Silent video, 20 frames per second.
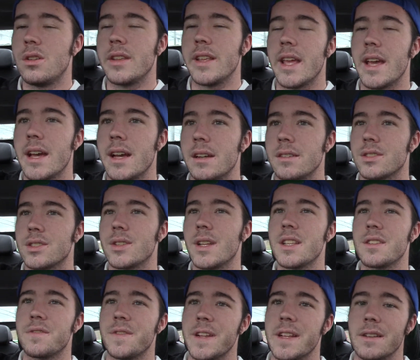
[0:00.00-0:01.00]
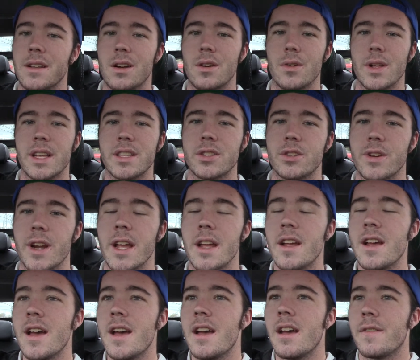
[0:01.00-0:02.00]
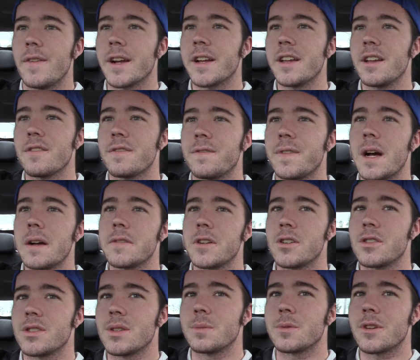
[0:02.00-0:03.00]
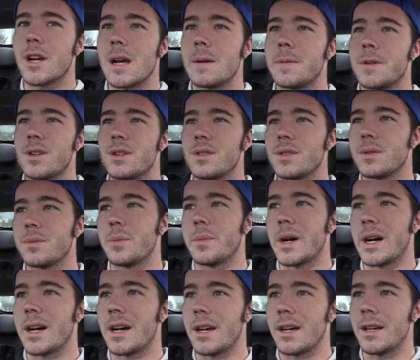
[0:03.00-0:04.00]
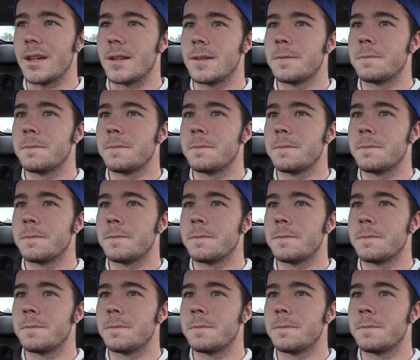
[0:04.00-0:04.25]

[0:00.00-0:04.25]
Yeah, so that's that's great. If I could get 500 subscribers by,